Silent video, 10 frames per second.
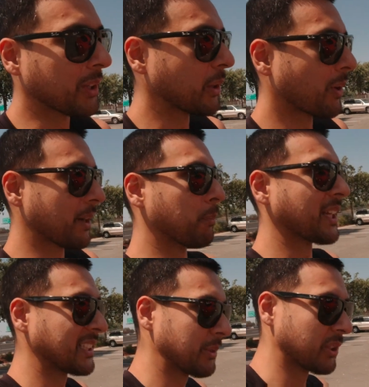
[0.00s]
really want to
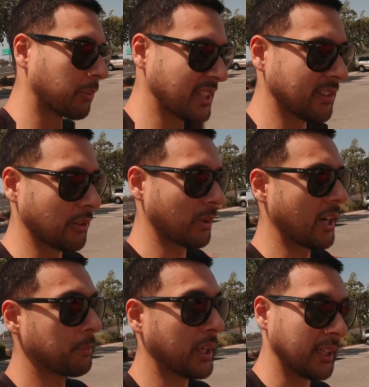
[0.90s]
blend in with the rest of the
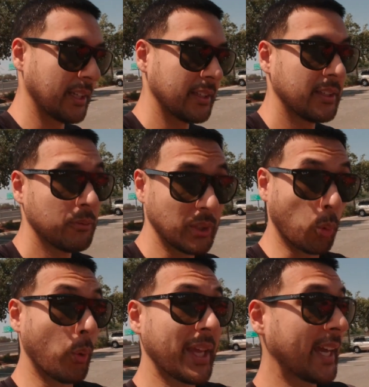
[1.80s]
crowd, but with the
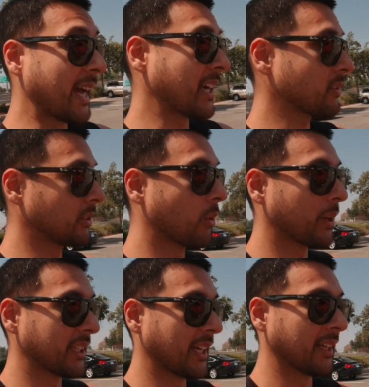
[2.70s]
wing I actually don't
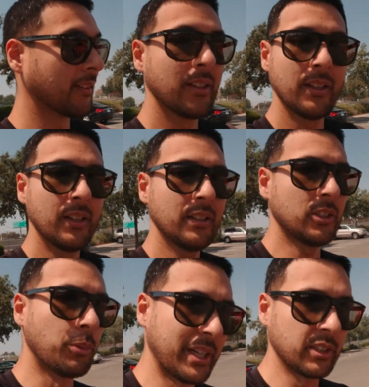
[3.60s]
want to get
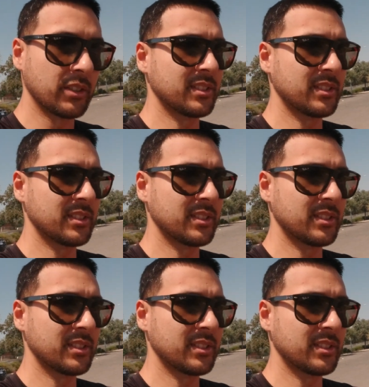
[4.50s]
your regular